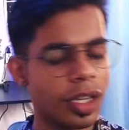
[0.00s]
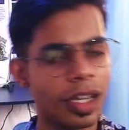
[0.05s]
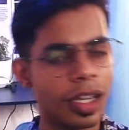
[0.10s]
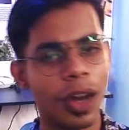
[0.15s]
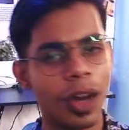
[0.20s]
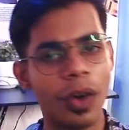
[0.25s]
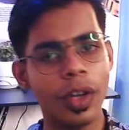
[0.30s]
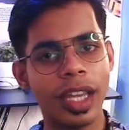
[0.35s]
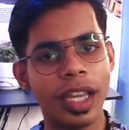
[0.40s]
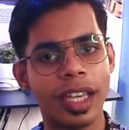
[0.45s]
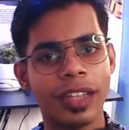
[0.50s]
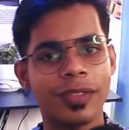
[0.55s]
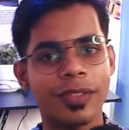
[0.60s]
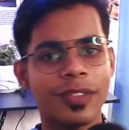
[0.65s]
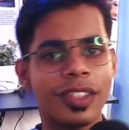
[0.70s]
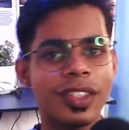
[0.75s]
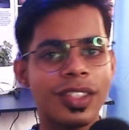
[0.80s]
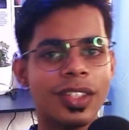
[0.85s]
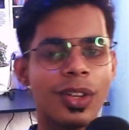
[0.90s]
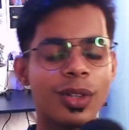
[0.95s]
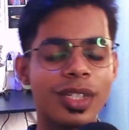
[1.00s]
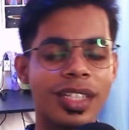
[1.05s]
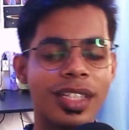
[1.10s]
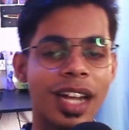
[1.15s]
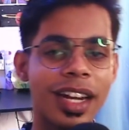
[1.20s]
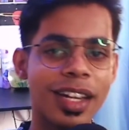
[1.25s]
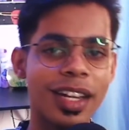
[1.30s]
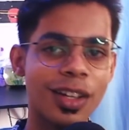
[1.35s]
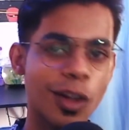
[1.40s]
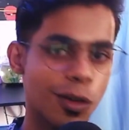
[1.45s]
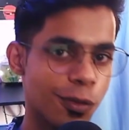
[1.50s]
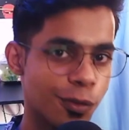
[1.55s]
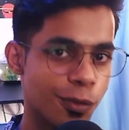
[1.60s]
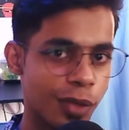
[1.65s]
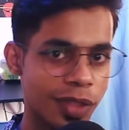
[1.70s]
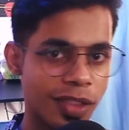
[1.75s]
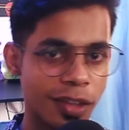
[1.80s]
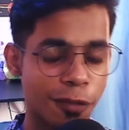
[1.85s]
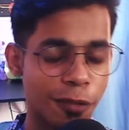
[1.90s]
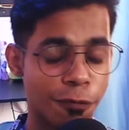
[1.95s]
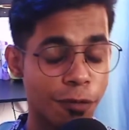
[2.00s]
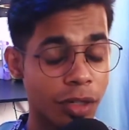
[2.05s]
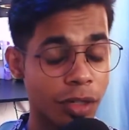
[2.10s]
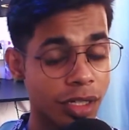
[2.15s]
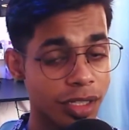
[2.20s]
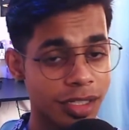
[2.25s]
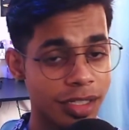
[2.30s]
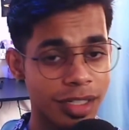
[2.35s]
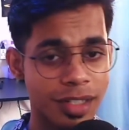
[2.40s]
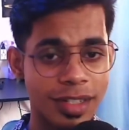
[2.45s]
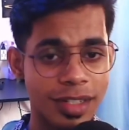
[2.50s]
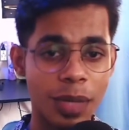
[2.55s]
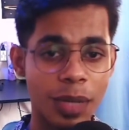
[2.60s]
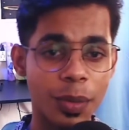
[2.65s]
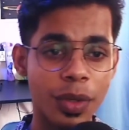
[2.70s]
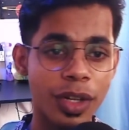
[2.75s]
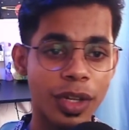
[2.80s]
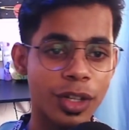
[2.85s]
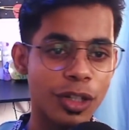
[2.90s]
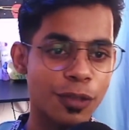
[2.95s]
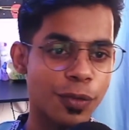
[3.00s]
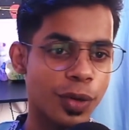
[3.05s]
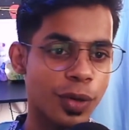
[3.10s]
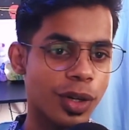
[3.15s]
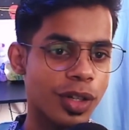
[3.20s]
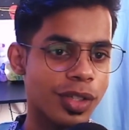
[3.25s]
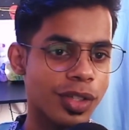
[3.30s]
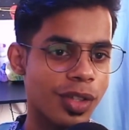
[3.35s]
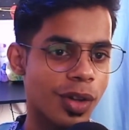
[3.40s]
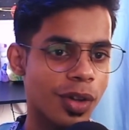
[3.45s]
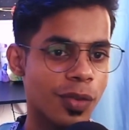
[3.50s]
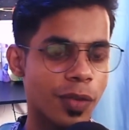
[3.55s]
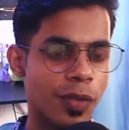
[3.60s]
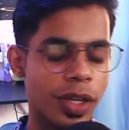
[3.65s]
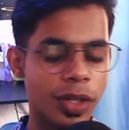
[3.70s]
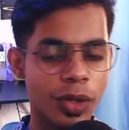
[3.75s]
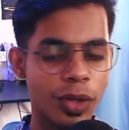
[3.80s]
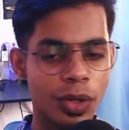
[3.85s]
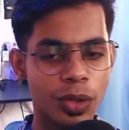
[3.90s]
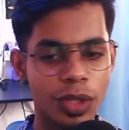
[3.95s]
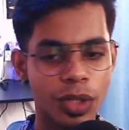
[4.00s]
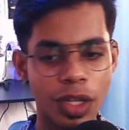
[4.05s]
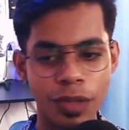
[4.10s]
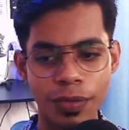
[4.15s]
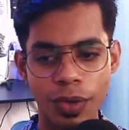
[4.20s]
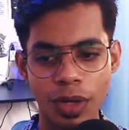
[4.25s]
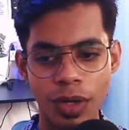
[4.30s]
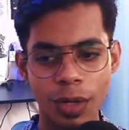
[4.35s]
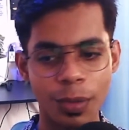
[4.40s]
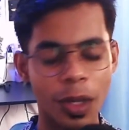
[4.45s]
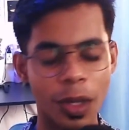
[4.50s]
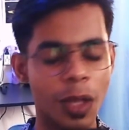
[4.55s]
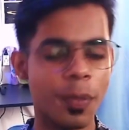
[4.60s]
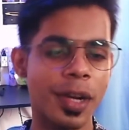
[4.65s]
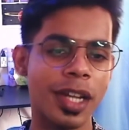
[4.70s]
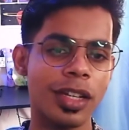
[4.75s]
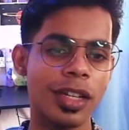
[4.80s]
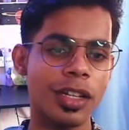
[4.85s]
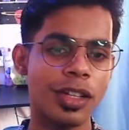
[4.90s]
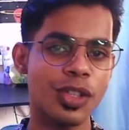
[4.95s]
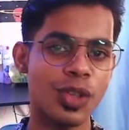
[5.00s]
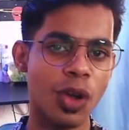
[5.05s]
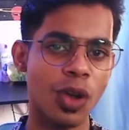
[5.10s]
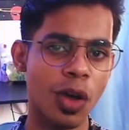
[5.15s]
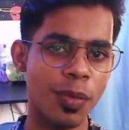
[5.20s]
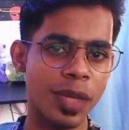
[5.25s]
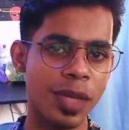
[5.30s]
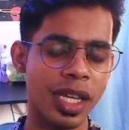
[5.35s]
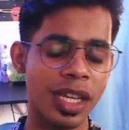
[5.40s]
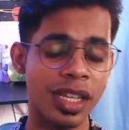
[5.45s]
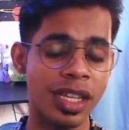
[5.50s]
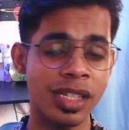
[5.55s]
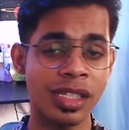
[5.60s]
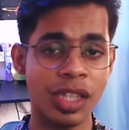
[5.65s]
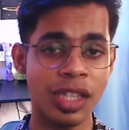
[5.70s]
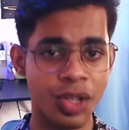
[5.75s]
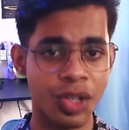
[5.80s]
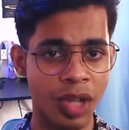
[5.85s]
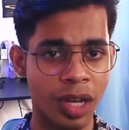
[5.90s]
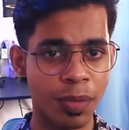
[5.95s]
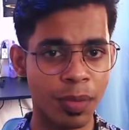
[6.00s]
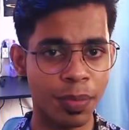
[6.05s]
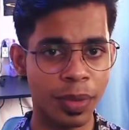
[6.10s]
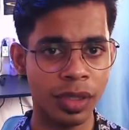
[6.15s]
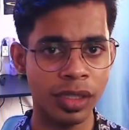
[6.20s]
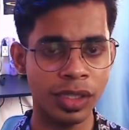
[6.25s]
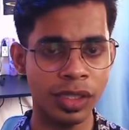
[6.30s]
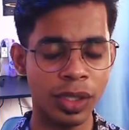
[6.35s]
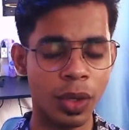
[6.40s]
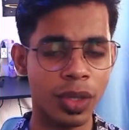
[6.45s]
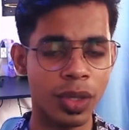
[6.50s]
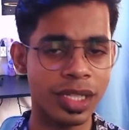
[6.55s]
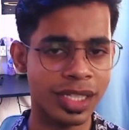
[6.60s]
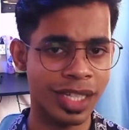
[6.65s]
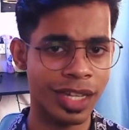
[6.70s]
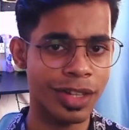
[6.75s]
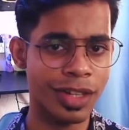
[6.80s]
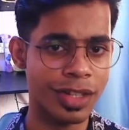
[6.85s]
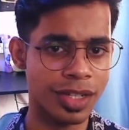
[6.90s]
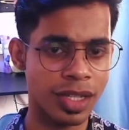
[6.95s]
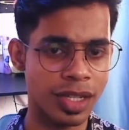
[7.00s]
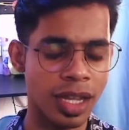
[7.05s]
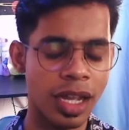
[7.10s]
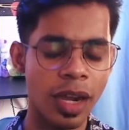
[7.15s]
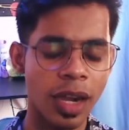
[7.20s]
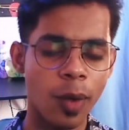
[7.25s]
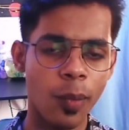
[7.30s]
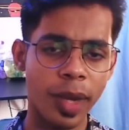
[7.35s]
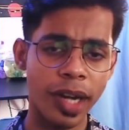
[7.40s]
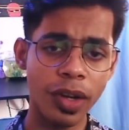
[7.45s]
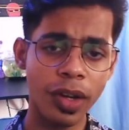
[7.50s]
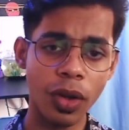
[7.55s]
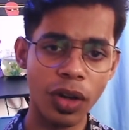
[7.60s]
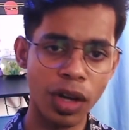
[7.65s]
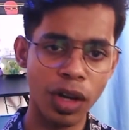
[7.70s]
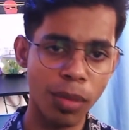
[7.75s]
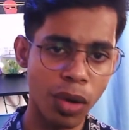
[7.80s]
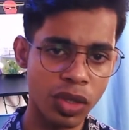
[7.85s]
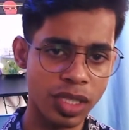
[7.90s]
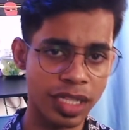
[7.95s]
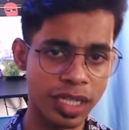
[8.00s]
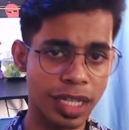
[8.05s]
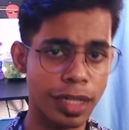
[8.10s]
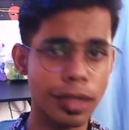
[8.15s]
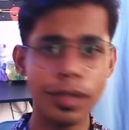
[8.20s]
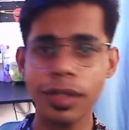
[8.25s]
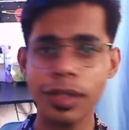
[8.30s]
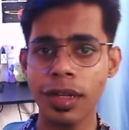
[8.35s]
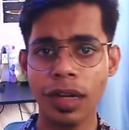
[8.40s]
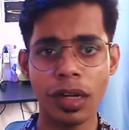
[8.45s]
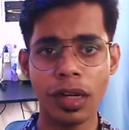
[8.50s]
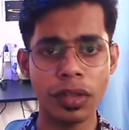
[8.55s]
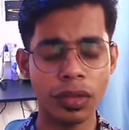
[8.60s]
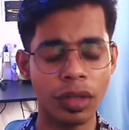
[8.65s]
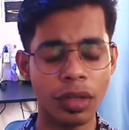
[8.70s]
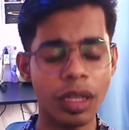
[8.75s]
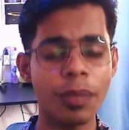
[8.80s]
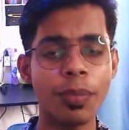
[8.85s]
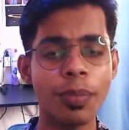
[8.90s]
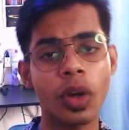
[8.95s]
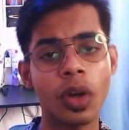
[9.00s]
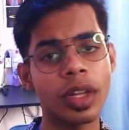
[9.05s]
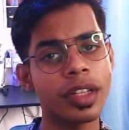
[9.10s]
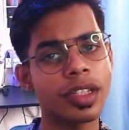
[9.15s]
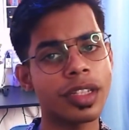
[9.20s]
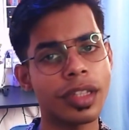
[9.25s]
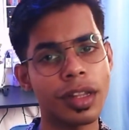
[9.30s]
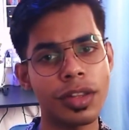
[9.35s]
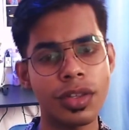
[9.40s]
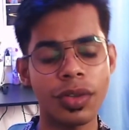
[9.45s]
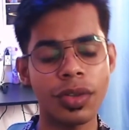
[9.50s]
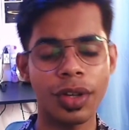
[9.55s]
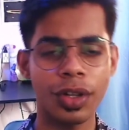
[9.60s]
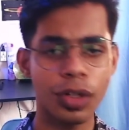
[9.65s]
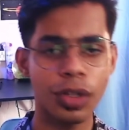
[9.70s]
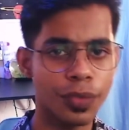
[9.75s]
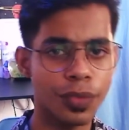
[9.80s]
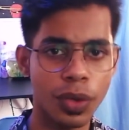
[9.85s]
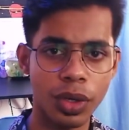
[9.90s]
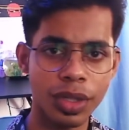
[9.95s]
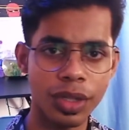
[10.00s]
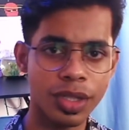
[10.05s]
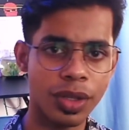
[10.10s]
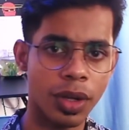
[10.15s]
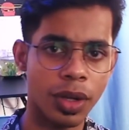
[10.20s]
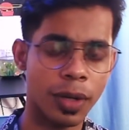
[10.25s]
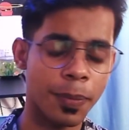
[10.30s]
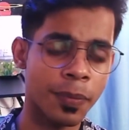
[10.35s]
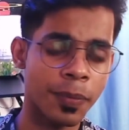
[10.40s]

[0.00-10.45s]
Okay, so starting off with the first step you need to focus on when you're looking for a biomedical job is sharpen your skills. When I talk about skills, there are 3 important skills you need to focus on.